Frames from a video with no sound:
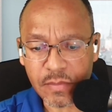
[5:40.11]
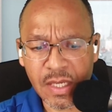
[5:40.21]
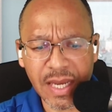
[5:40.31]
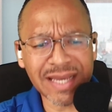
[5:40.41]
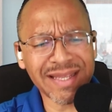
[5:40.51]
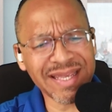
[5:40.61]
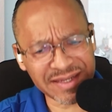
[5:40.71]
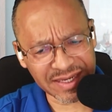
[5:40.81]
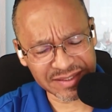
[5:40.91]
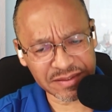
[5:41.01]
It
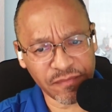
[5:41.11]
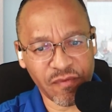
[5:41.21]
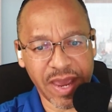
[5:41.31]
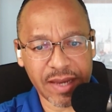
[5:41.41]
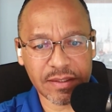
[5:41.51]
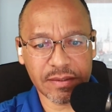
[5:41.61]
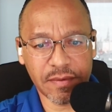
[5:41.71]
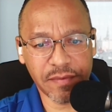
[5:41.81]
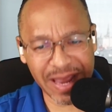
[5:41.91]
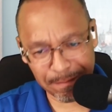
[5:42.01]
does affect
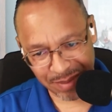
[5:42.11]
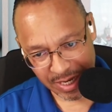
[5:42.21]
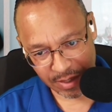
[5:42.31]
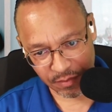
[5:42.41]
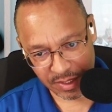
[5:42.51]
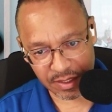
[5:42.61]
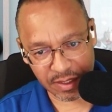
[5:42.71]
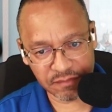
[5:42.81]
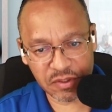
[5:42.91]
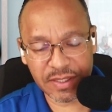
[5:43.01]
that period
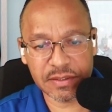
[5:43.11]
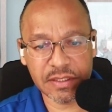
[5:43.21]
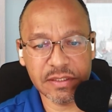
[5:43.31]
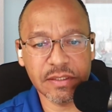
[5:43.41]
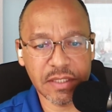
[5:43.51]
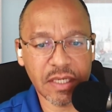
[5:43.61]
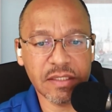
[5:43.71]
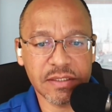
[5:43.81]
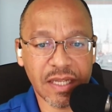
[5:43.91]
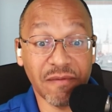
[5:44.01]
of transition
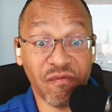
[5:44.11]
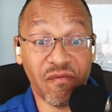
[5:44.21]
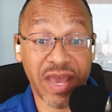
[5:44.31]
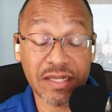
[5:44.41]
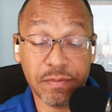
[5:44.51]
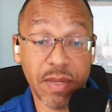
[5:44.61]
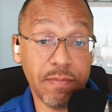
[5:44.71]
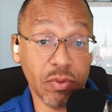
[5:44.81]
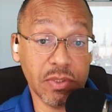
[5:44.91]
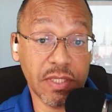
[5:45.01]
does affect
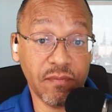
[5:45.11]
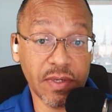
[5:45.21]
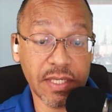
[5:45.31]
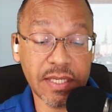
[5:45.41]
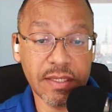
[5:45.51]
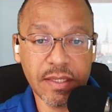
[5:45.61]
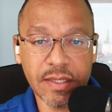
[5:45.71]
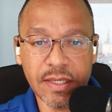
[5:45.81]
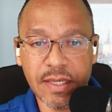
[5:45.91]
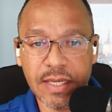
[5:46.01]
people differently,
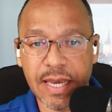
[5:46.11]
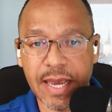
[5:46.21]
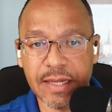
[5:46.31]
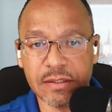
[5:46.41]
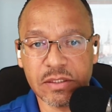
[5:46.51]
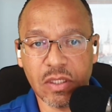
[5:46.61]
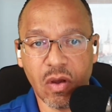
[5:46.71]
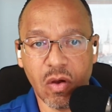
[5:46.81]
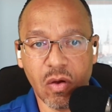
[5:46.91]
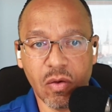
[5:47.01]
and
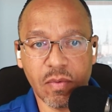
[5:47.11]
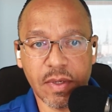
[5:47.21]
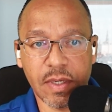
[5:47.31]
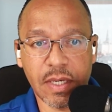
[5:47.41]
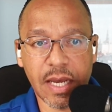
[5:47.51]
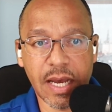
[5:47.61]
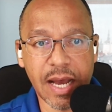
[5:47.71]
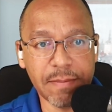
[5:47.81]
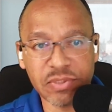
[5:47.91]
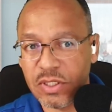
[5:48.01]
so
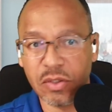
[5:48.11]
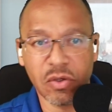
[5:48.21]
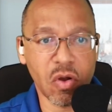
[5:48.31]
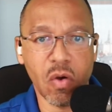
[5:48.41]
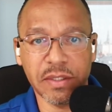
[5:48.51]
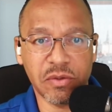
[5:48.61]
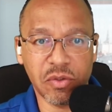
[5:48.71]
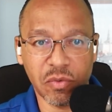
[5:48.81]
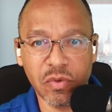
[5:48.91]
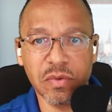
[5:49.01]
I'm still going
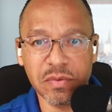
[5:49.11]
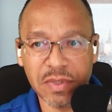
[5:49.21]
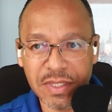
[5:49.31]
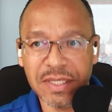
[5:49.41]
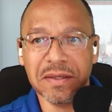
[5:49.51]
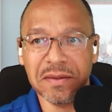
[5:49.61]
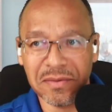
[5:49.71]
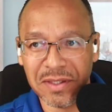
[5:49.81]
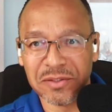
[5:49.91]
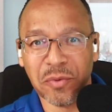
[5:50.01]
through
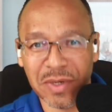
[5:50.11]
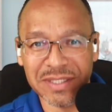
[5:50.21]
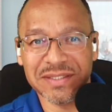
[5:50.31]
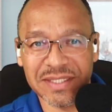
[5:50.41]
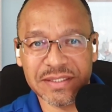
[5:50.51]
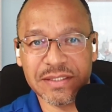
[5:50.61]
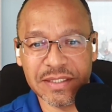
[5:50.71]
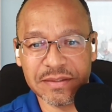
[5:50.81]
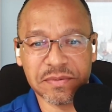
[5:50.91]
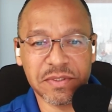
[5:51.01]
the 26
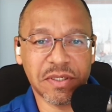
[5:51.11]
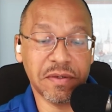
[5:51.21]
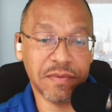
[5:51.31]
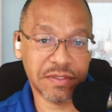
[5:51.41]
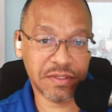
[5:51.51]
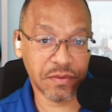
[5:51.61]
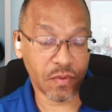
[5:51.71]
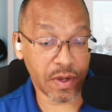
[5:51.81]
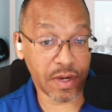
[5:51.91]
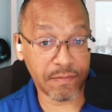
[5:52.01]
years of service to
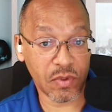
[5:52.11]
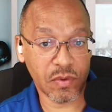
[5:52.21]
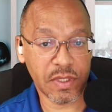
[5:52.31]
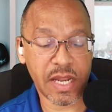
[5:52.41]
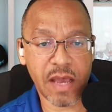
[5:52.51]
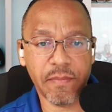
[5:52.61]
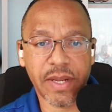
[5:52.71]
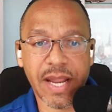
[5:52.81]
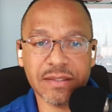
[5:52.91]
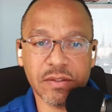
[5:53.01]
what I'm doing now,
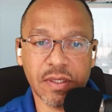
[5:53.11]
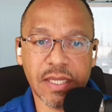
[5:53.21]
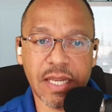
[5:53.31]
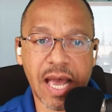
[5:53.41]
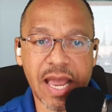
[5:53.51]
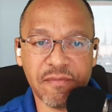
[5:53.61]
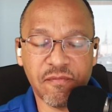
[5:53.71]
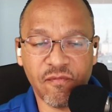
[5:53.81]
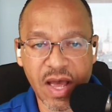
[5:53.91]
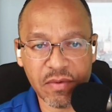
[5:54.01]
but actually I
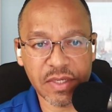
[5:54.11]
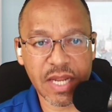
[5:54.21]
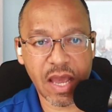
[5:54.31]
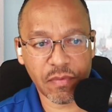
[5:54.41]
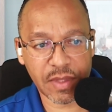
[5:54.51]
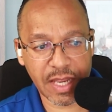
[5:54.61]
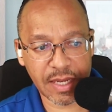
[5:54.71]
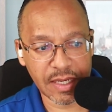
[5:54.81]
found out that